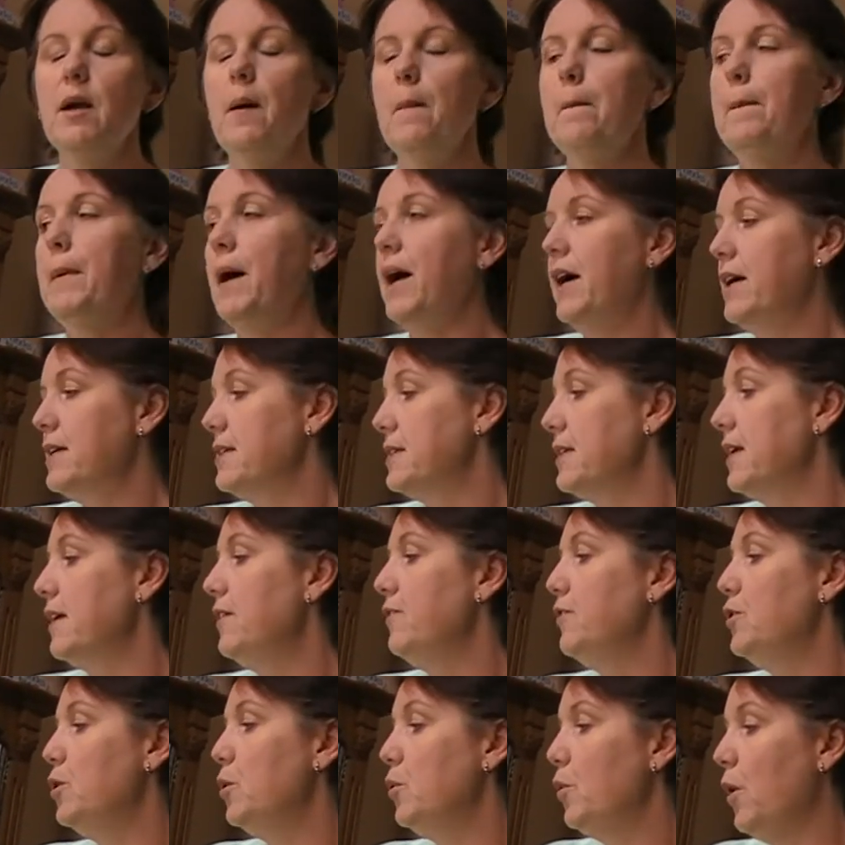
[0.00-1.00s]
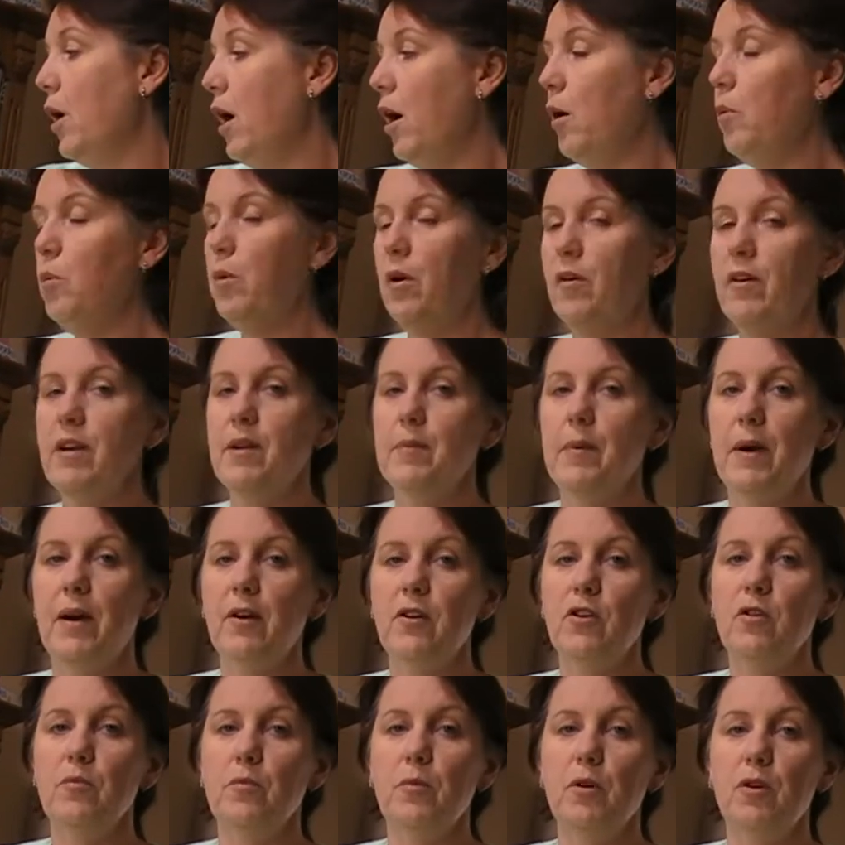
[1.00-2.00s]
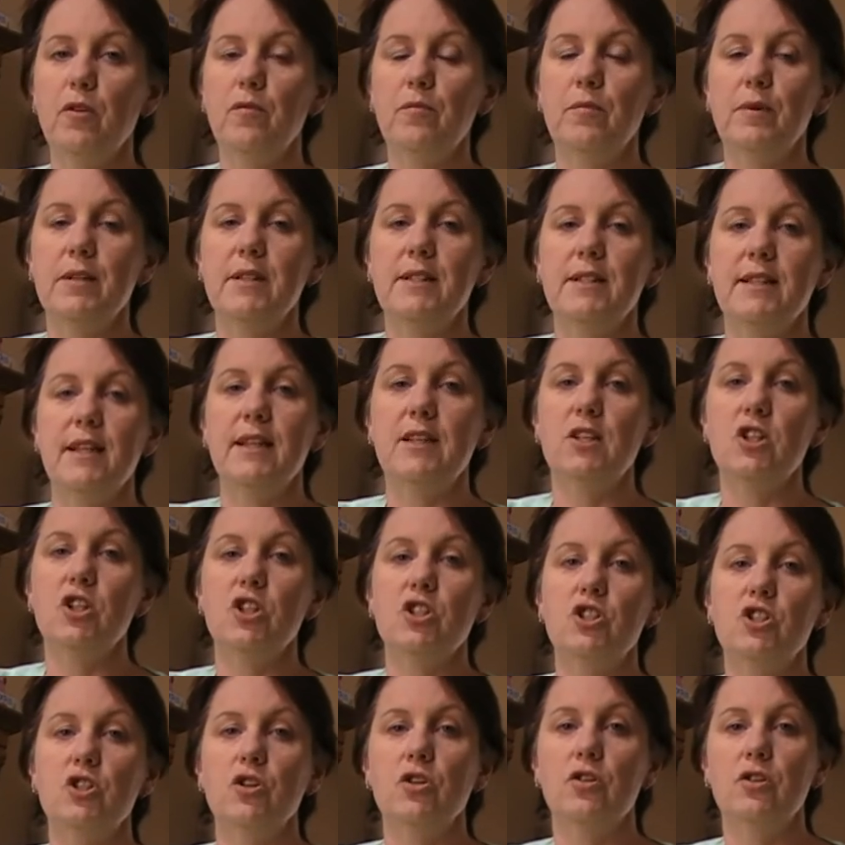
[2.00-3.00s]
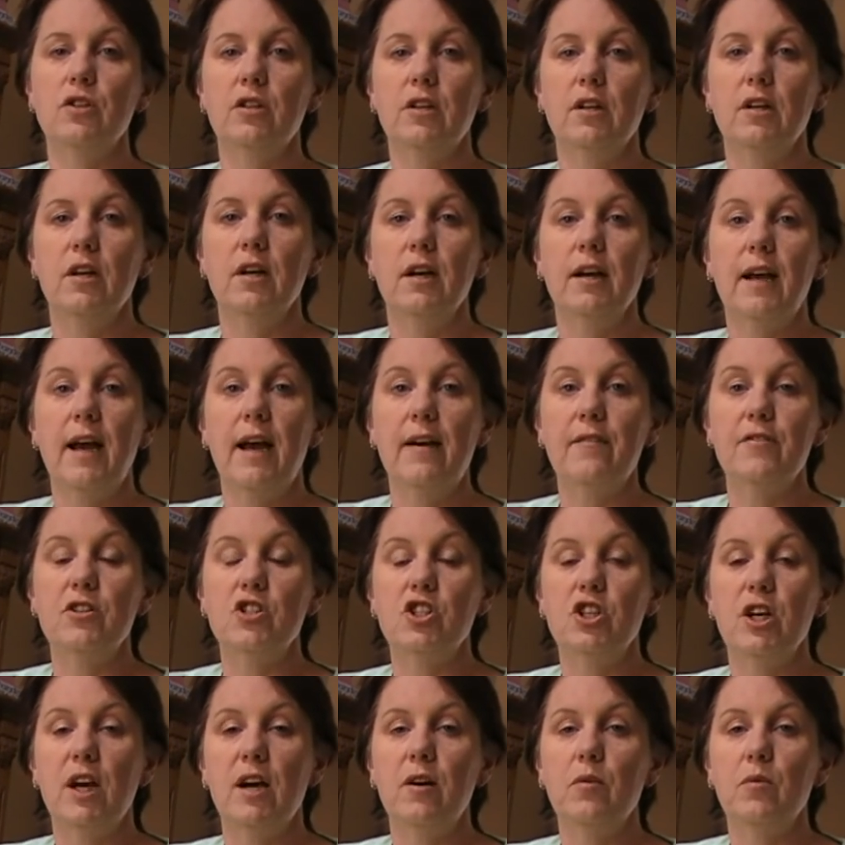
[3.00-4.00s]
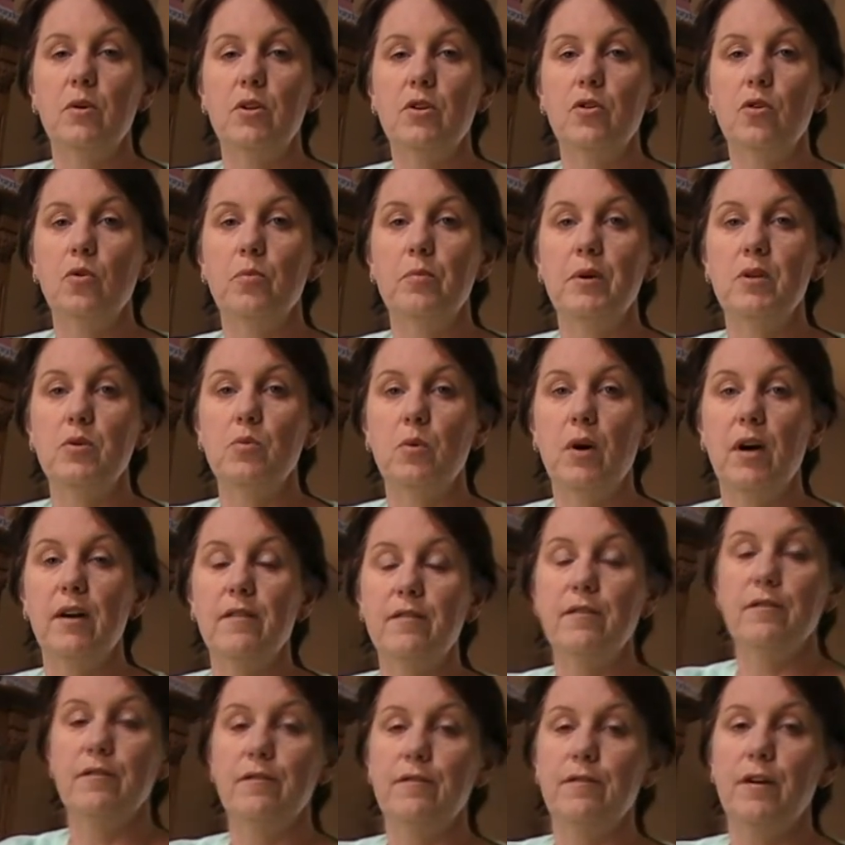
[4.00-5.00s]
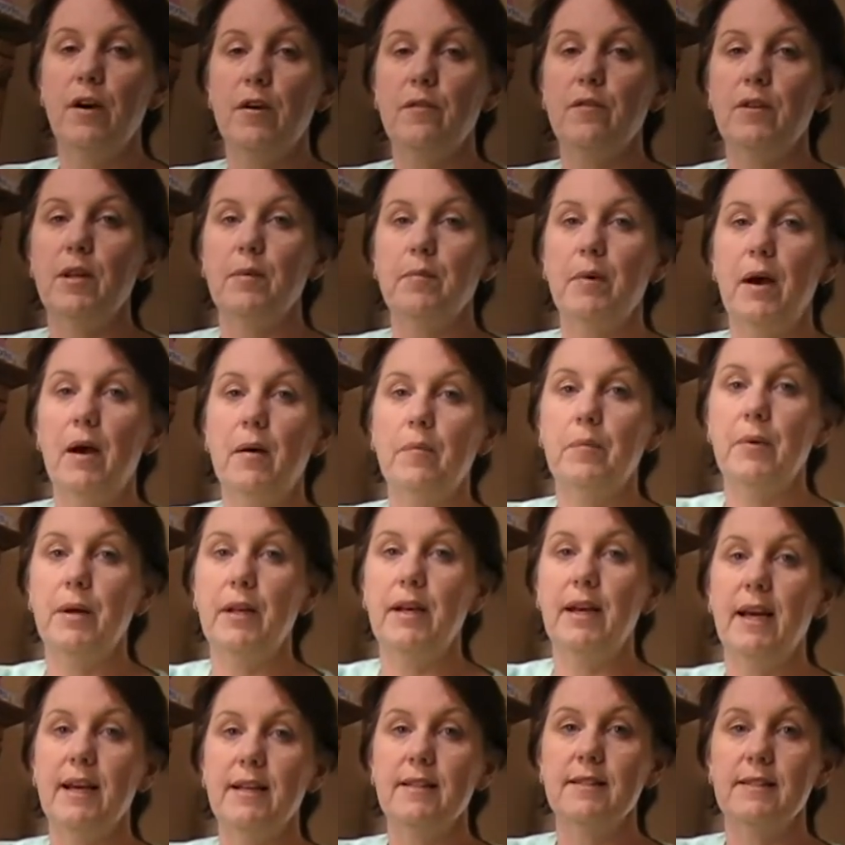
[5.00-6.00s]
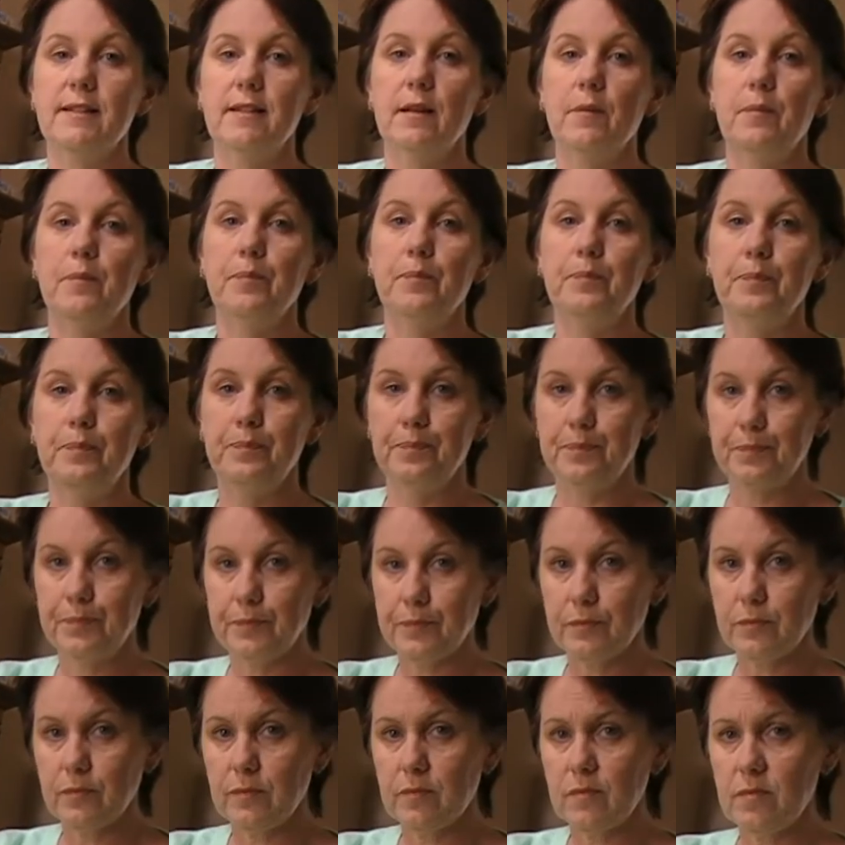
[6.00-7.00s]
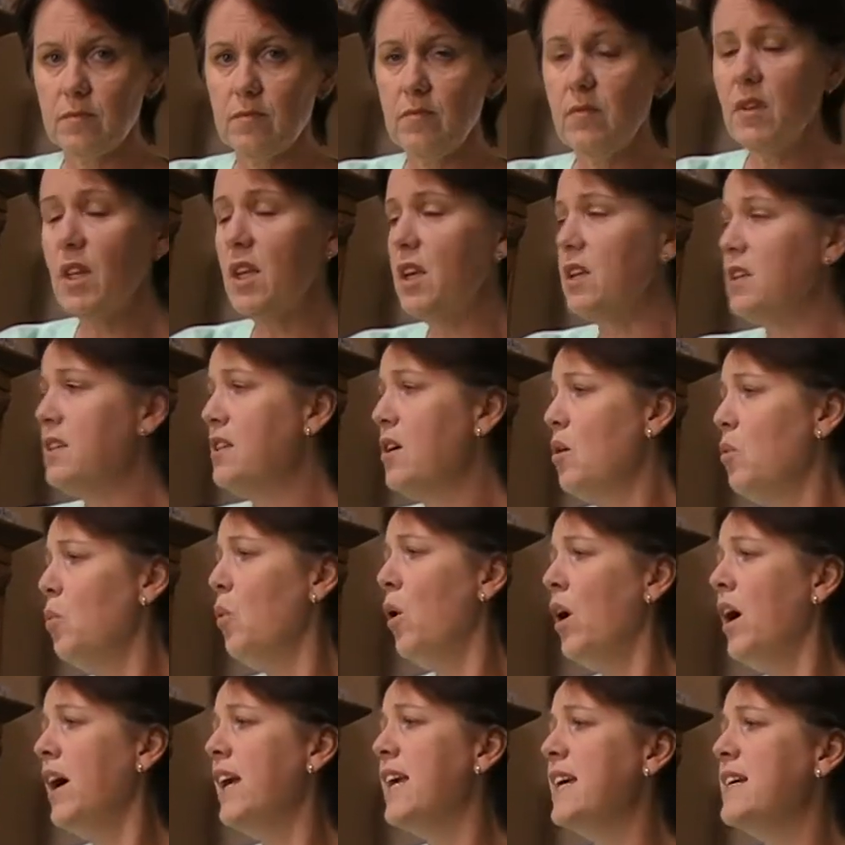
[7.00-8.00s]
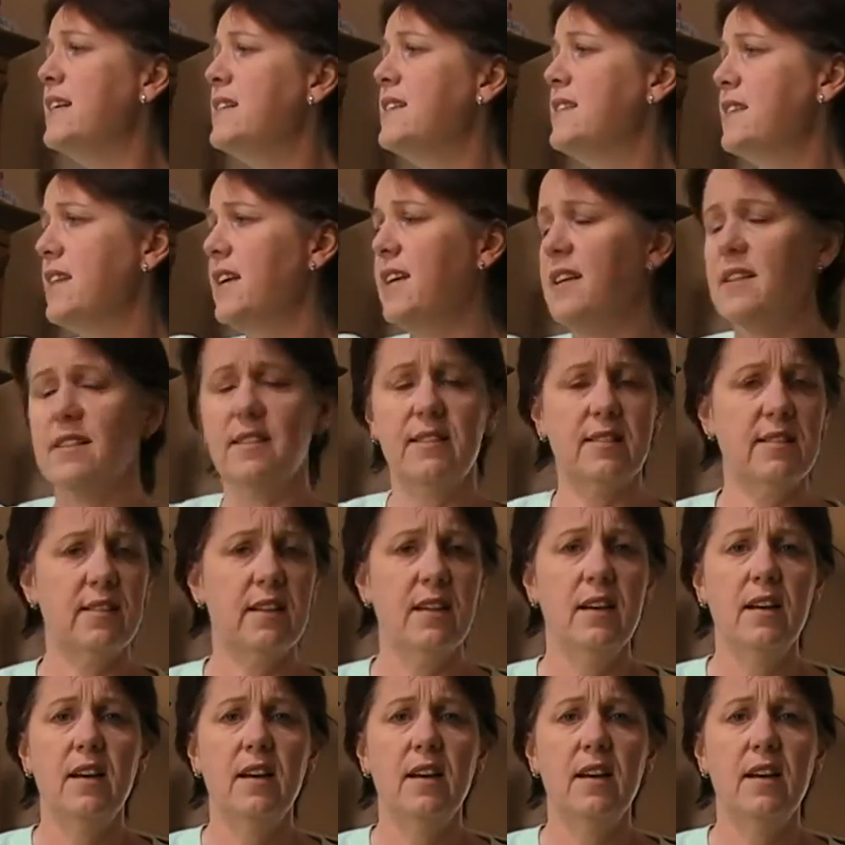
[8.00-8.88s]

But if you are worried about your movements, then you should have a chat with your midwife and phone them up and ask them. So why is this